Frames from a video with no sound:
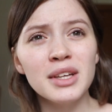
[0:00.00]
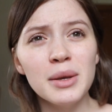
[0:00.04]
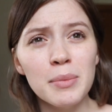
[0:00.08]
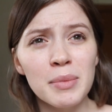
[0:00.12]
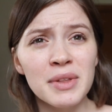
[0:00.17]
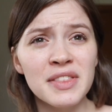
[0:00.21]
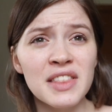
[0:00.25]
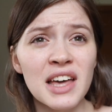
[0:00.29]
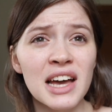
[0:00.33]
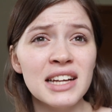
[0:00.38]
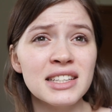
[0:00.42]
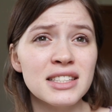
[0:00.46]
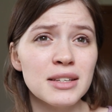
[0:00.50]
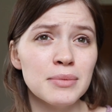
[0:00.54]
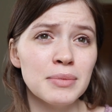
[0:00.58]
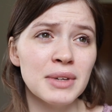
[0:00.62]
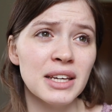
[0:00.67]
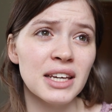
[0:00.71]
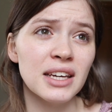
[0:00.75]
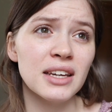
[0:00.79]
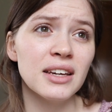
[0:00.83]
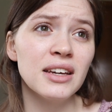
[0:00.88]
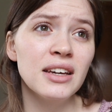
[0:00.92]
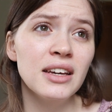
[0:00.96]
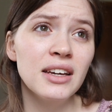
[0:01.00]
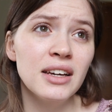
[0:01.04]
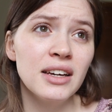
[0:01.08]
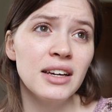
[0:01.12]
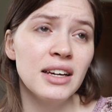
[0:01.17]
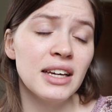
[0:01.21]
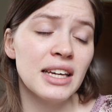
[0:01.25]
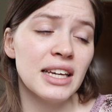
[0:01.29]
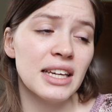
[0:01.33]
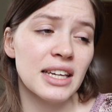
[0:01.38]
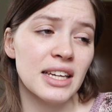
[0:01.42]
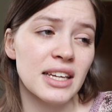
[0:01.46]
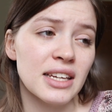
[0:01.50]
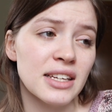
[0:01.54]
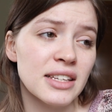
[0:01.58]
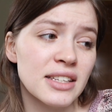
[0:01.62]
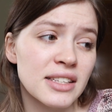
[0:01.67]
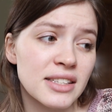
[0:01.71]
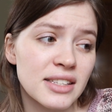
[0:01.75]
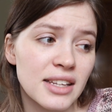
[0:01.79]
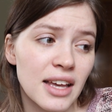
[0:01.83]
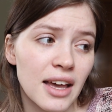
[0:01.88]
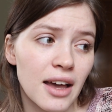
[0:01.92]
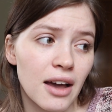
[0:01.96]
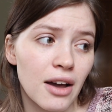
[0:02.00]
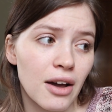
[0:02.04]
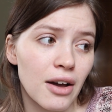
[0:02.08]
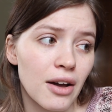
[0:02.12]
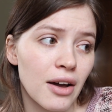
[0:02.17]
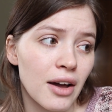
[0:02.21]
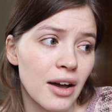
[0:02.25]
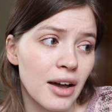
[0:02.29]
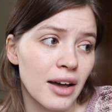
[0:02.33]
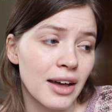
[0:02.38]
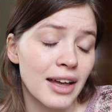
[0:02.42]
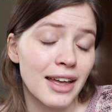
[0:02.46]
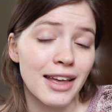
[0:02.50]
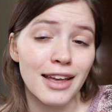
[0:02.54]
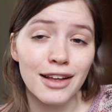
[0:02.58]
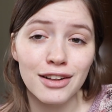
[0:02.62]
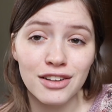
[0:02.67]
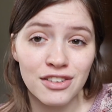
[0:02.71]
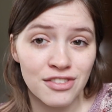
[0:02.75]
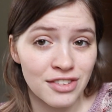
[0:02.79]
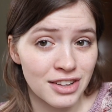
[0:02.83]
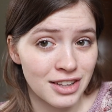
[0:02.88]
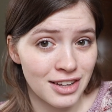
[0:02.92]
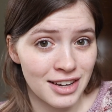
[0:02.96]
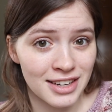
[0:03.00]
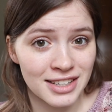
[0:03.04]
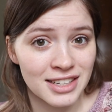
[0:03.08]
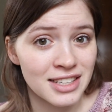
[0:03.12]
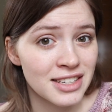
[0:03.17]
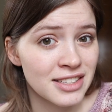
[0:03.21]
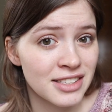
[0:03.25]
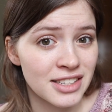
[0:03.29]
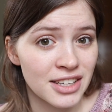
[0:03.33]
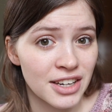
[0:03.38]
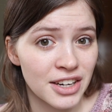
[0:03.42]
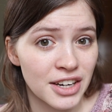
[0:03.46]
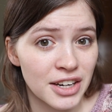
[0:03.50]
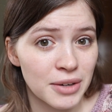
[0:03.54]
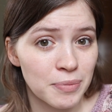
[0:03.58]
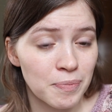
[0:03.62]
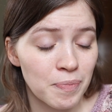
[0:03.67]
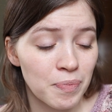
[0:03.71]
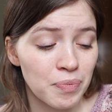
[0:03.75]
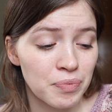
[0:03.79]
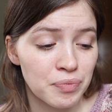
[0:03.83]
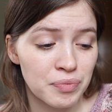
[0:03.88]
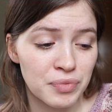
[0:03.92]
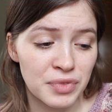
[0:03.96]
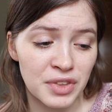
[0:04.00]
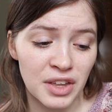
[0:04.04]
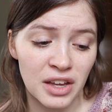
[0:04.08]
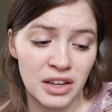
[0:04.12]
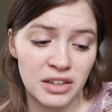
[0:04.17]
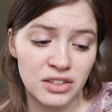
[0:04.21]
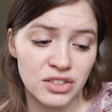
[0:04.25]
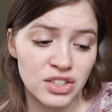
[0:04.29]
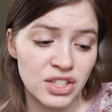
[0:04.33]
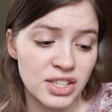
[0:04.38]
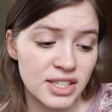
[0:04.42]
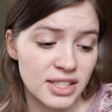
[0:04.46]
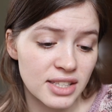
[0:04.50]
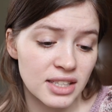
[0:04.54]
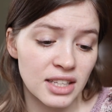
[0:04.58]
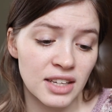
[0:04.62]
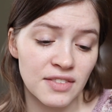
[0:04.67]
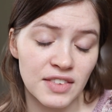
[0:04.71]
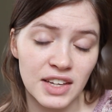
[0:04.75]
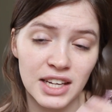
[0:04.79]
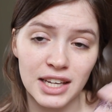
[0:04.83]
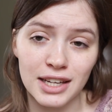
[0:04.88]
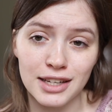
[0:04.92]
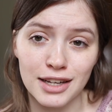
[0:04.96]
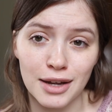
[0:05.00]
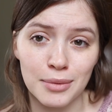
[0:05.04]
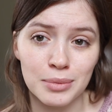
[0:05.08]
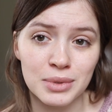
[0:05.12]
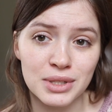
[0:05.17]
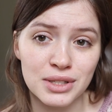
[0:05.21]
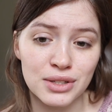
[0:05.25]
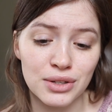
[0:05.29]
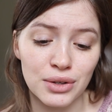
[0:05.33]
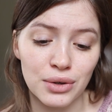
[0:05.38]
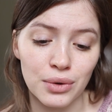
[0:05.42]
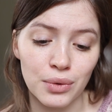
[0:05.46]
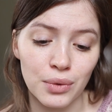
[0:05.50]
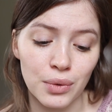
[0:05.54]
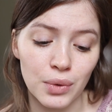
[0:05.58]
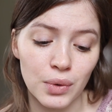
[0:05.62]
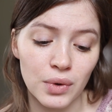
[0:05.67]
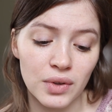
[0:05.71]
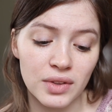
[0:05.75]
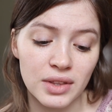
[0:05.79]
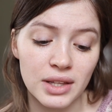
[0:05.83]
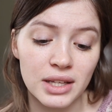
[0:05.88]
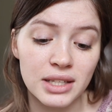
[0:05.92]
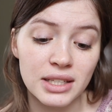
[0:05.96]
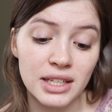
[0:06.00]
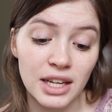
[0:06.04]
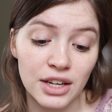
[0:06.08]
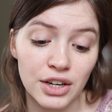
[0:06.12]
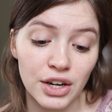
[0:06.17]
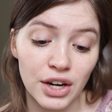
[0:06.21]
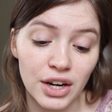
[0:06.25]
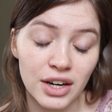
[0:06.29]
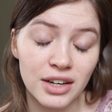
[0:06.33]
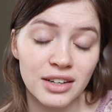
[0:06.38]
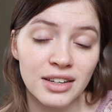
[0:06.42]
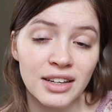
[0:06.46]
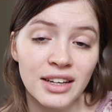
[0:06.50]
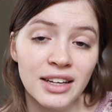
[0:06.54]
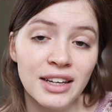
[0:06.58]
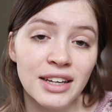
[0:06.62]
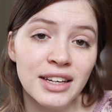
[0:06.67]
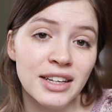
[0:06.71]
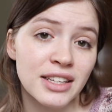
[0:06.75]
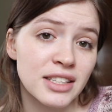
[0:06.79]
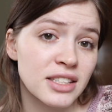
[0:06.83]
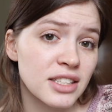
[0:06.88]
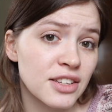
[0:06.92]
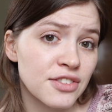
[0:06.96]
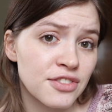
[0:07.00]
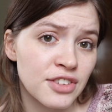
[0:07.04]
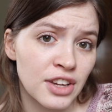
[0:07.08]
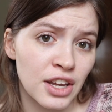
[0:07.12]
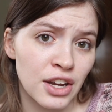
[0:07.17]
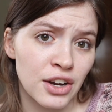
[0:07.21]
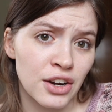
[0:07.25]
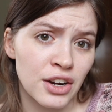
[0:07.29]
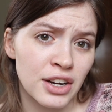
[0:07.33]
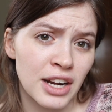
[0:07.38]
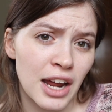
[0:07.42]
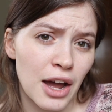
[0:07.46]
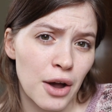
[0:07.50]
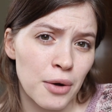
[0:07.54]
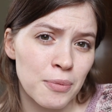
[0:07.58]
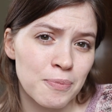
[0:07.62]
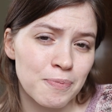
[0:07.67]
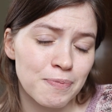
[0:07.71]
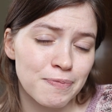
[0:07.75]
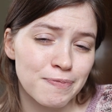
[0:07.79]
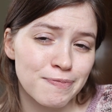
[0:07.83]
But that to me is a hell of a lot easier than just leaving it up to the knitter to figure it out.